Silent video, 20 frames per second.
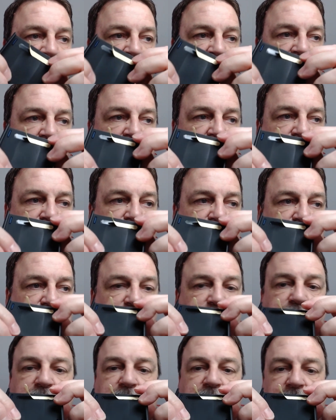
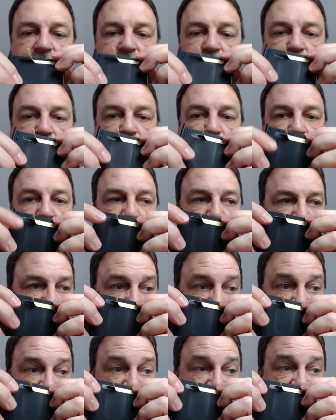little glue
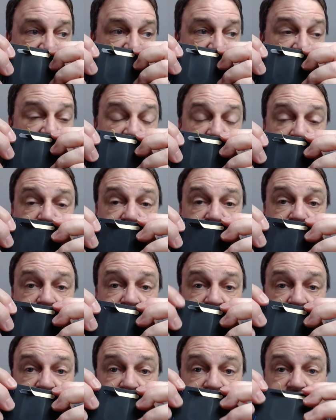strips kind of thing.
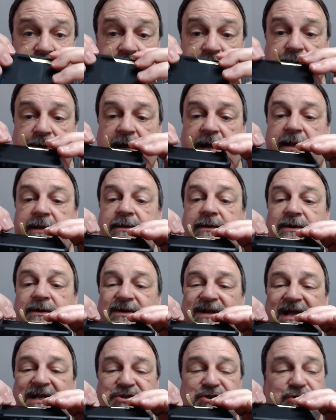They're
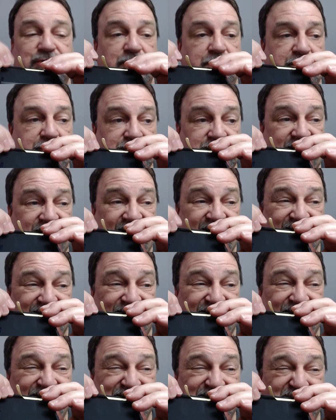not super
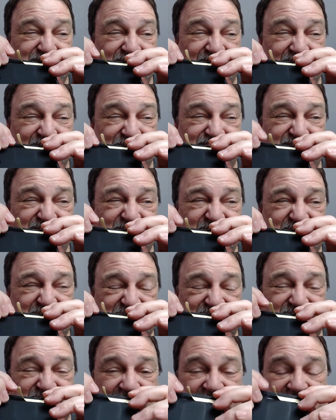tacky. It's
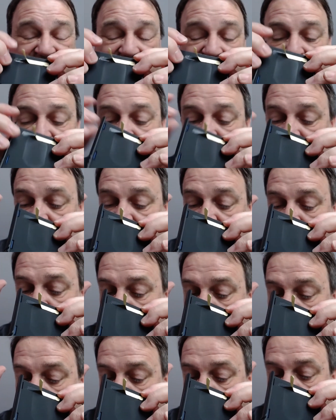tacky.
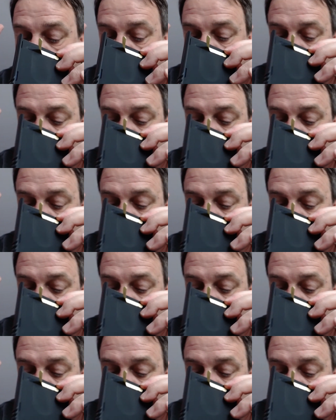But